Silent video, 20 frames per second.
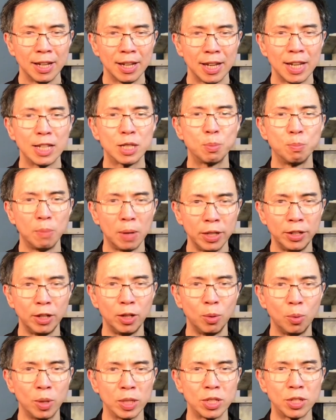his
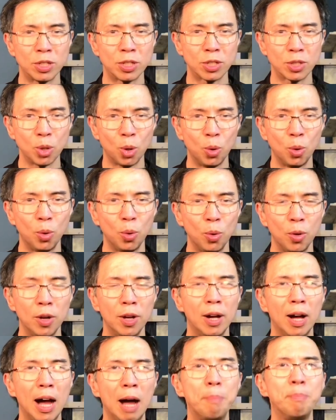mother was
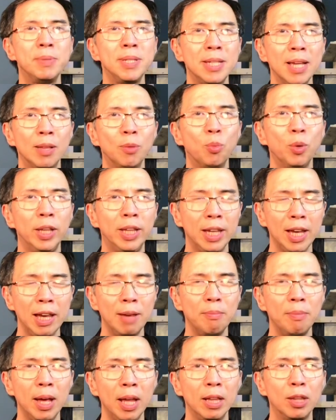so upset with
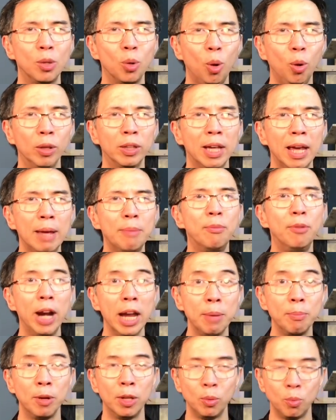him and told him
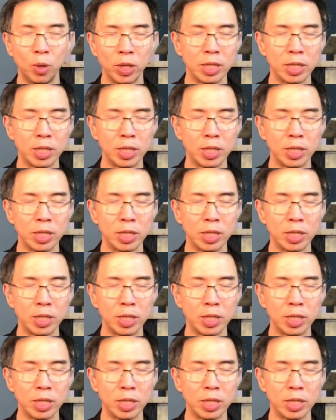Raymond,